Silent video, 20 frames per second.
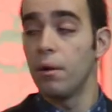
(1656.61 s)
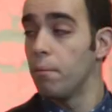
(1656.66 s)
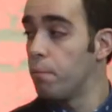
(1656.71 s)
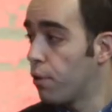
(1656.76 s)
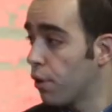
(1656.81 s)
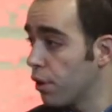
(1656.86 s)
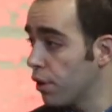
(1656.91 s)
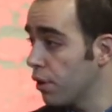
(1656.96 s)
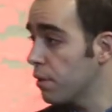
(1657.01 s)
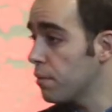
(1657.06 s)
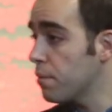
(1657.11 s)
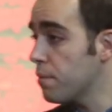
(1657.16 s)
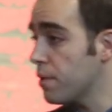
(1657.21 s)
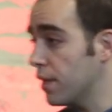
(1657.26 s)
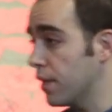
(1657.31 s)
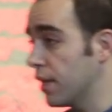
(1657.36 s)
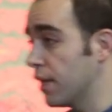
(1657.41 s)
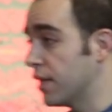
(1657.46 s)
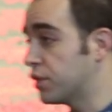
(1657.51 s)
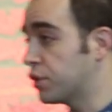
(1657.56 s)
Boredom
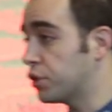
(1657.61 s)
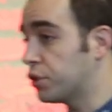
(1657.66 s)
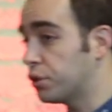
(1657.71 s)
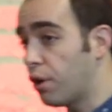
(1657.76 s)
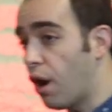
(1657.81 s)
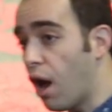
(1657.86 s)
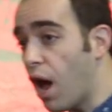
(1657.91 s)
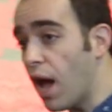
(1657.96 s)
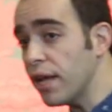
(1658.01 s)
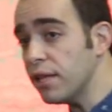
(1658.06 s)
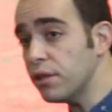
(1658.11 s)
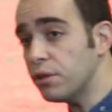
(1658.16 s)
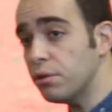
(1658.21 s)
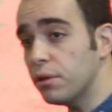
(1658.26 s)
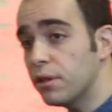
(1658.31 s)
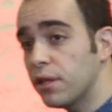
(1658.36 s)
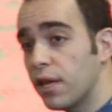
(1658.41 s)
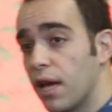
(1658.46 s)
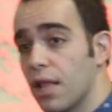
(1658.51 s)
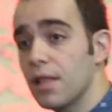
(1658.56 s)
is trying to
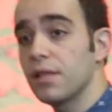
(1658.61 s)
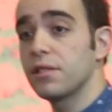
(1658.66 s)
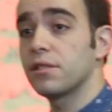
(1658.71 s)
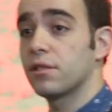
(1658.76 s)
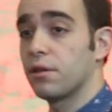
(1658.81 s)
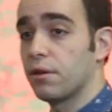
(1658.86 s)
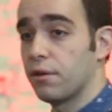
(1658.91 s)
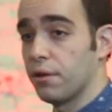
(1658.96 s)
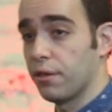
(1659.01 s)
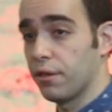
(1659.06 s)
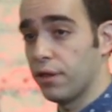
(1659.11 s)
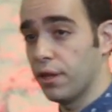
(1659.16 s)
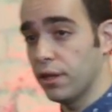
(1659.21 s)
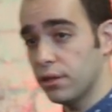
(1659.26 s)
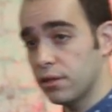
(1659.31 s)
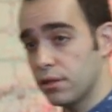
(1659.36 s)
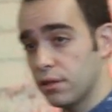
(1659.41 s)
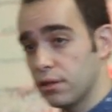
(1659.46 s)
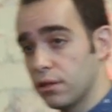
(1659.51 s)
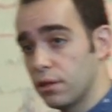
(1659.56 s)
tell us certain
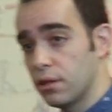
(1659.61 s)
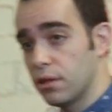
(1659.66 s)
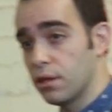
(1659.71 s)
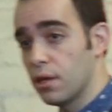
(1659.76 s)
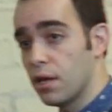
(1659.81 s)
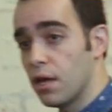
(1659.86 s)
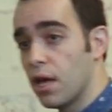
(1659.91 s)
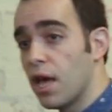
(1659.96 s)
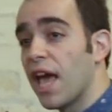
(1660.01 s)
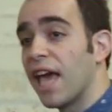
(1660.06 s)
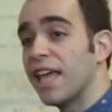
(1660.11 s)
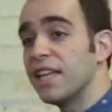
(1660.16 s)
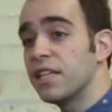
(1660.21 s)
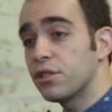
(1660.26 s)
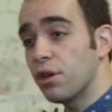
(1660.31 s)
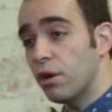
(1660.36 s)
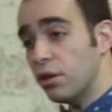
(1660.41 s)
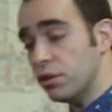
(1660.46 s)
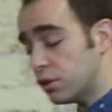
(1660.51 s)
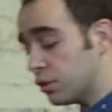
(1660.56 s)
things, and
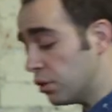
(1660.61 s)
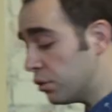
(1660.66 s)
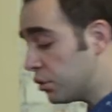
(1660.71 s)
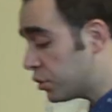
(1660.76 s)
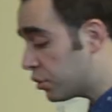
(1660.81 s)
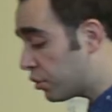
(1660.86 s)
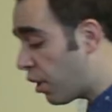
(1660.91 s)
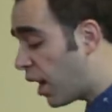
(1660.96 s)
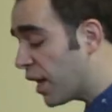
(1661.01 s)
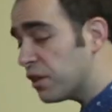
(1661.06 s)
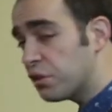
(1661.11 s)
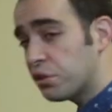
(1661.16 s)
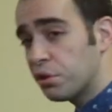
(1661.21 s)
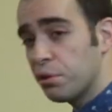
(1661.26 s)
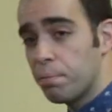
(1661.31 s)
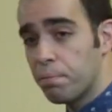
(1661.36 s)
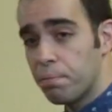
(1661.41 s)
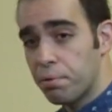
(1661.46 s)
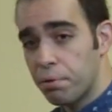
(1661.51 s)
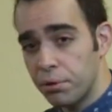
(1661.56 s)
it's also trying
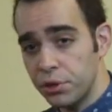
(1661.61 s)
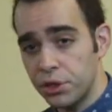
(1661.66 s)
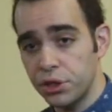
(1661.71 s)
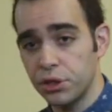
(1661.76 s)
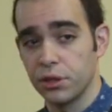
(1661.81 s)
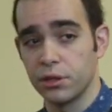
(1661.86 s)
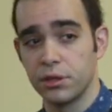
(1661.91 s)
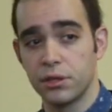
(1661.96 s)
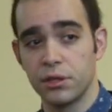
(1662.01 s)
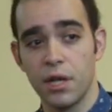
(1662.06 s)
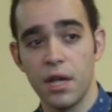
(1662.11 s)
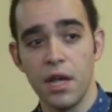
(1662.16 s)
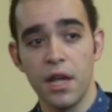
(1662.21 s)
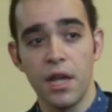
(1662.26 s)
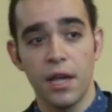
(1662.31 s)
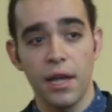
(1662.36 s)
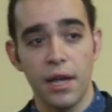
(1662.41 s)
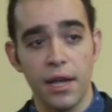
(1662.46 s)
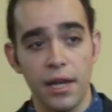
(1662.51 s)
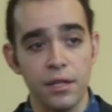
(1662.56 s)
to push us
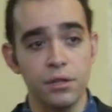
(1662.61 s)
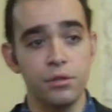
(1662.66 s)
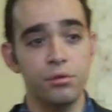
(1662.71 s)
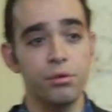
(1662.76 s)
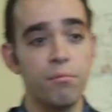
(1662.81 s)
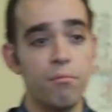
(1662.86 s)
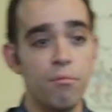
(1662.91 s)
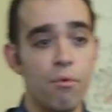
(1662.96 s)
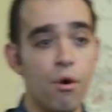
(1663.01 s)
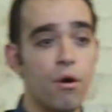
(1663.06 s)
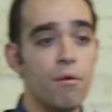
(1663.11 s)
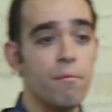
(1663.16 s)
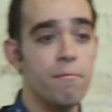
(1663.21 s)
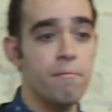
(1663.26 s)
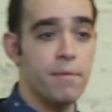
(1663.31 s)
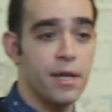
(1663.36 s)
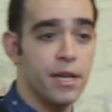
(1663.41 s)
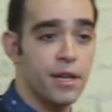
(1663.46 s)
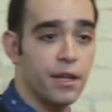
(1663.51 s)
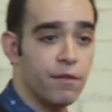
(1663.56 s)
into more
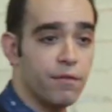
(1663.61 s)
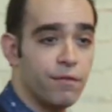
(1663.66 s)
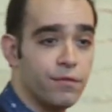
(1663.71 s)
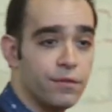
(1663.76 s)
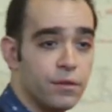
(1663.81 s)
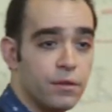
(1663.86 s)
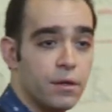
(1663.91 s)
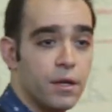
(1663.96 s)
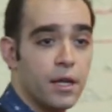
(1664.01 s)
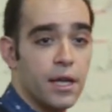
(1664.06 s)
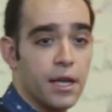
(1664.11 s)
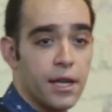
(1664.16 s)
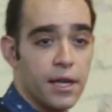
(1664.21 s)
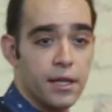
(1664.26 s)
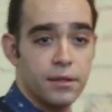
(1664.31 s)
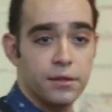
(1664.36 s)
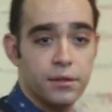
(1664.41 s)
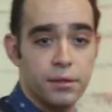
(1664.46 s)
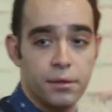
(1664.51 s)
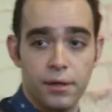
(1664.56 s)
meaningful,
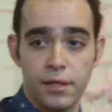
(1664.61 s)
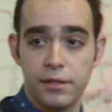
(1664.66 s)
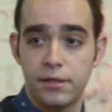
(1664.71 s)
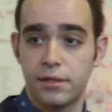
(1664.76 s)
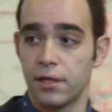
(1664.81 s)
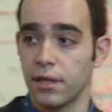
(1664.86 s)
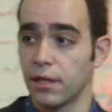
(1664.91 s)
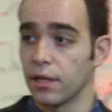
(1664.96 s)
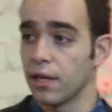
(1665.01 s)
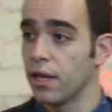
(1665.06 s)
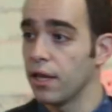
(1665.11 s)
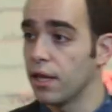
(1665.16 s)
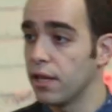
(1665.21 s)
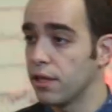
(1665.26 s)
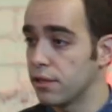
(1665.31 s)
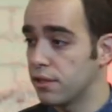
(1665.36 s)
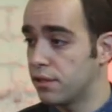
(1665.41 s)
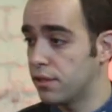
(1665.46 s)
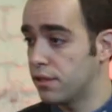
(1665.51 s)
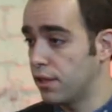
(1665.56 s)
interesting
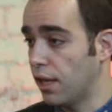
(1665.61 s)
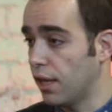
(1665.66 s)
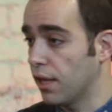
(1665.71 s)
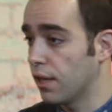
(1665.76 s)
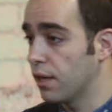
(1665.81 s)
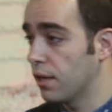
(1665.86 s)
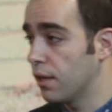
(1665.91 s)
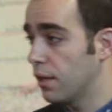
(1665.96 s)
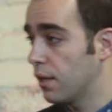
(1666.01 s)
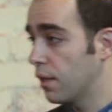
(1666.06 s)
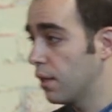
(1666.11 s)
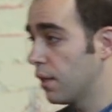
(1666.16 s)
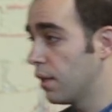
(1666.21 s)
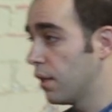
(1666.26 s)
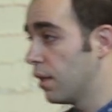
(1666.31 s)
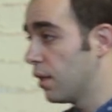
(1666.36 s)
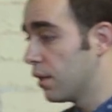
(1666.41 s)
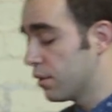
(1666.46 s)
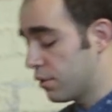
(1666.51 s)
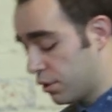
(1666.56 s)
state.
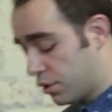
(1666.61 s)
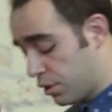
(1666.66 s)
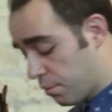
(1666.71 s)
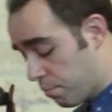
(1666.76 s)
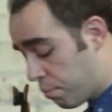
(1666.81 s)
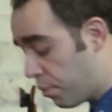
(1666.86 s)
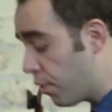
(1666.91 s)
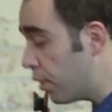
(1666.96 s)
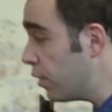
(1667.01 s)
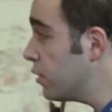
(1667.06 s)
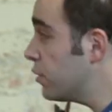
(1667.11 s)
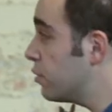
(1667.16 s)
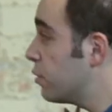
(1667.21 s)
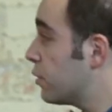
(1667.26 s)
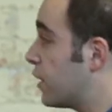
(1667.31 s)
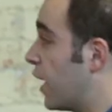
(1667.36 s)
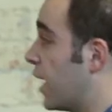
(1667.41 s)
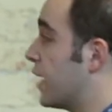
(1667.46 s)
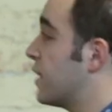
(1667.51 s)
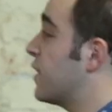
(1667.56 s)
So it's important to
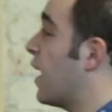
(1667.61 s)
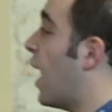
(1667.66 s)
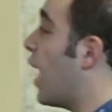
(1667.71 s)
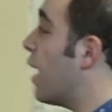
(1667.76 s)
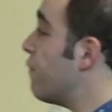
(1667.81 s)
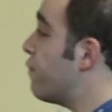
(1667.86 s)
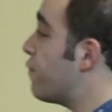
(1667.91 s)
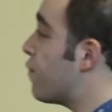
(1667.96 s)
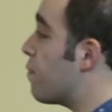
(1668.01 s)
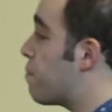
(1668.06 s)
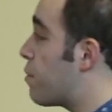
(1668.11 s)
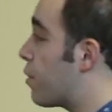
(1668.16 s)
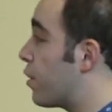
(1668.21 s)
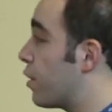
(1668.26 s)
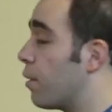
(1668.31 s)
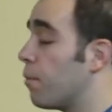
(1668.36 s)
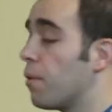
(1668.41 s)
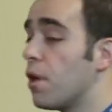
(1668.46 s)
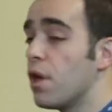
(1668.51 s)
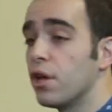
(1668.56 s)
take time for
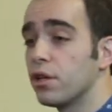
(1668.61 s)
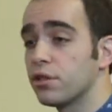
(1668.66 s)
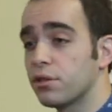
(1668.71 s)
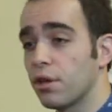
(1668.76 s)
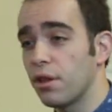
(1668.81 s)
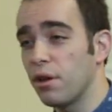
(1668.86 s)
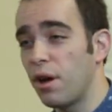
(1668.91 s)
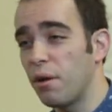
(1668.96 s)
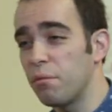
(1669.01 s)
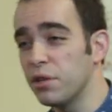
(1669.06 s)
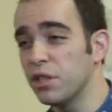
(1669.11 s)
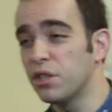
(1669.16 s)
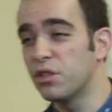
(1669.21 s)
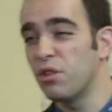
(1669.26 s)
boredom so that we